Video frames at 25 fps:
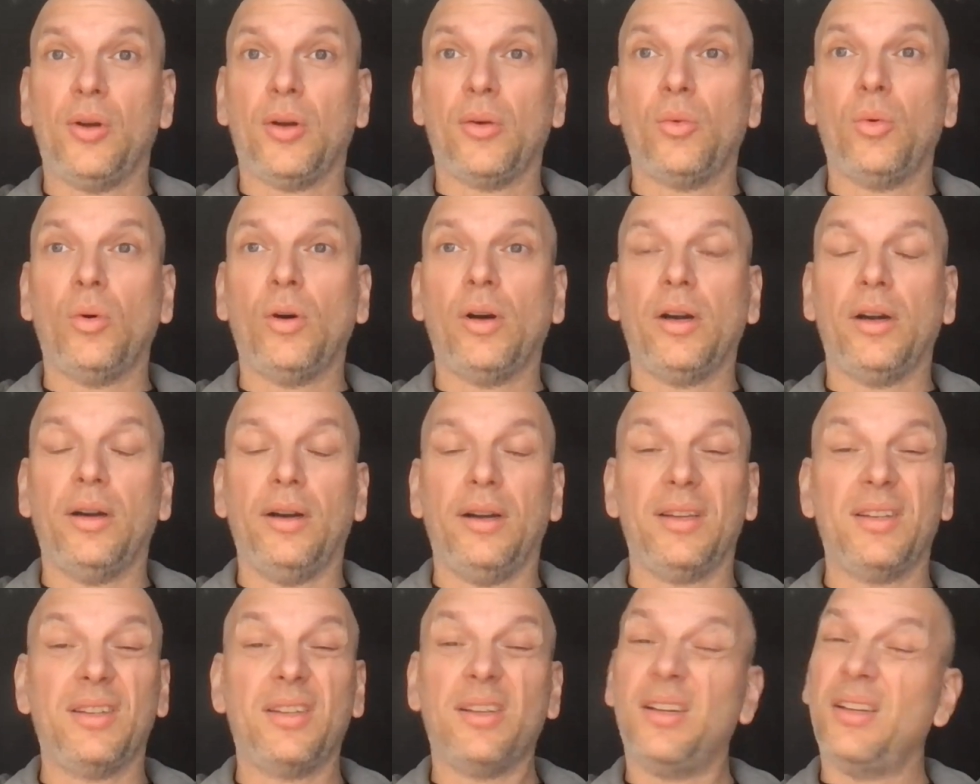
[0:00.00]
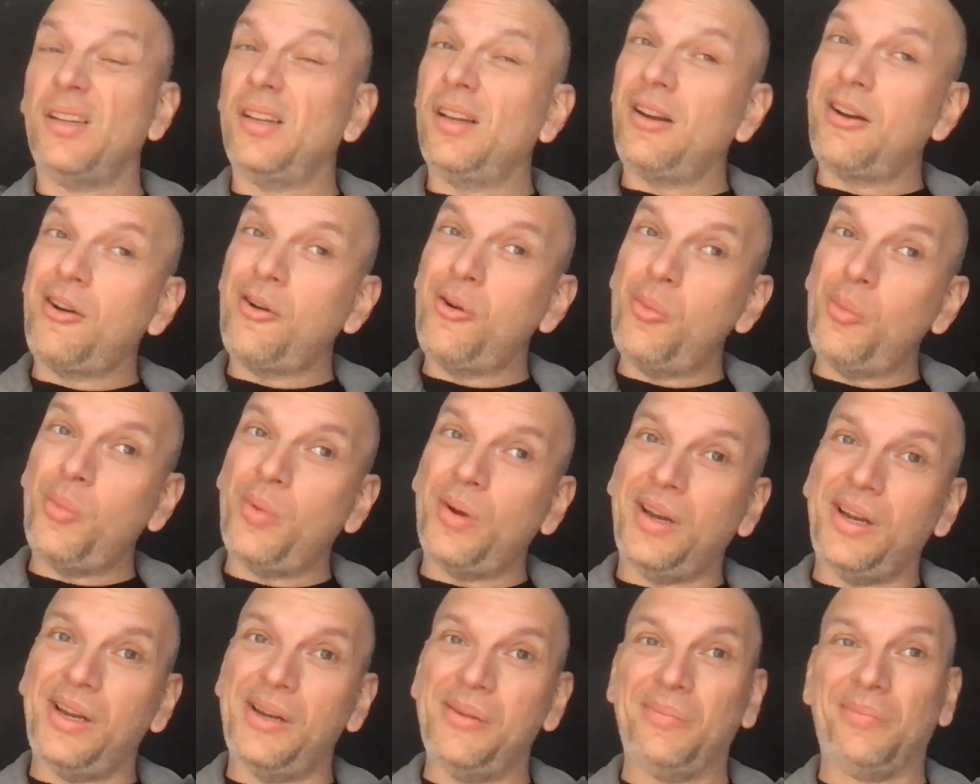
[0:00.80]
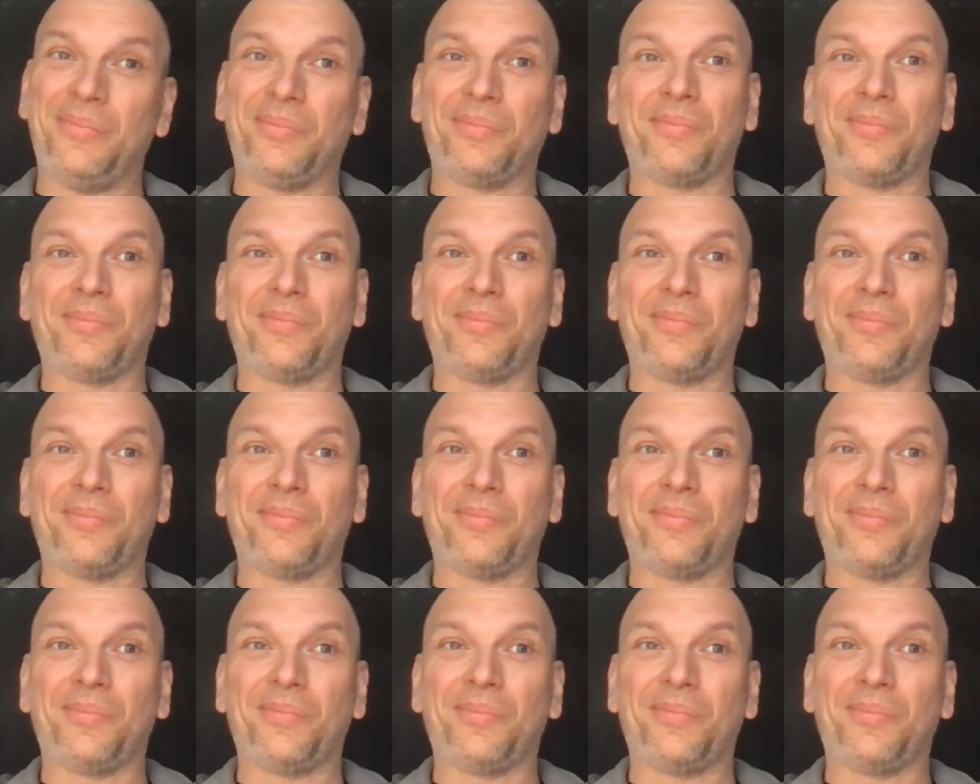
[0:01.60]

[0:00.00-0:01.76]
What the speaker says: acquire a certain company